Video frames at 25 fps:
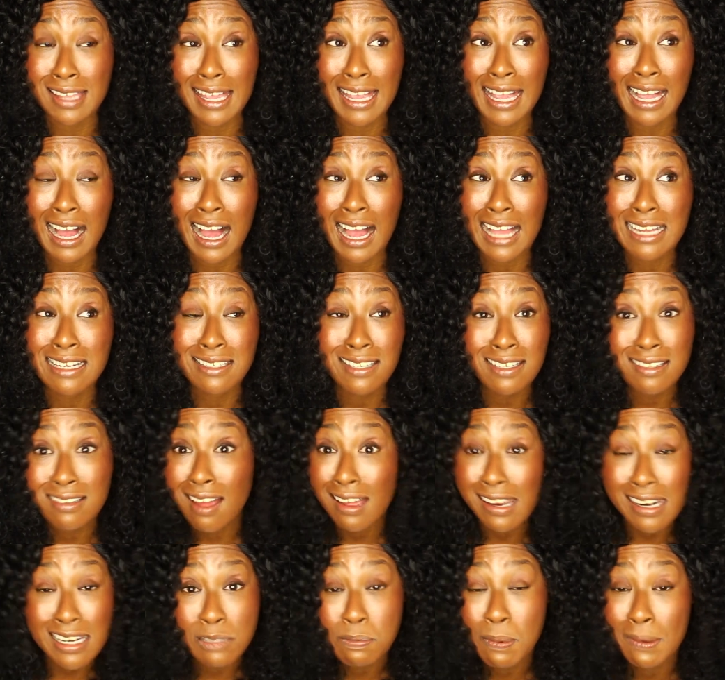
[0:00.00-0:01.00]
Like, I did
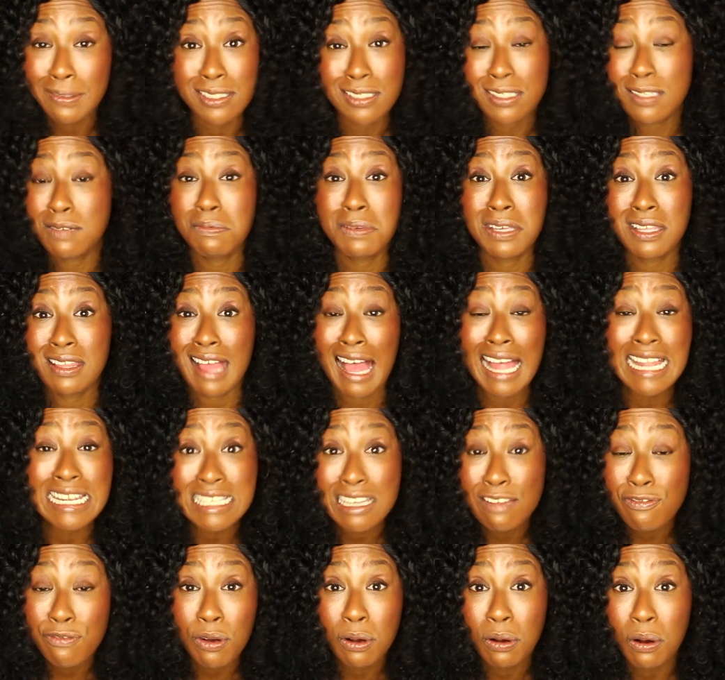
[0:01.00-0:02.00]
not expect it to be
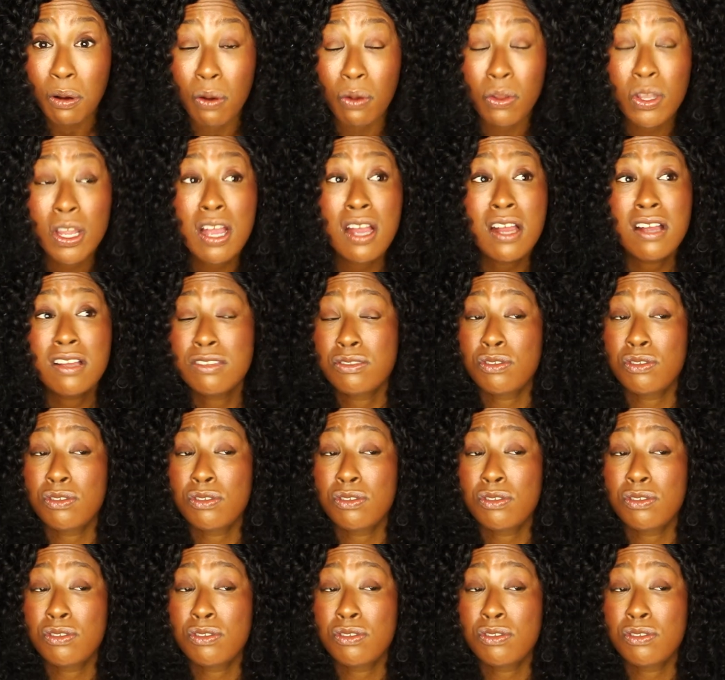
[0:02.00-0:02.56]
that difficult.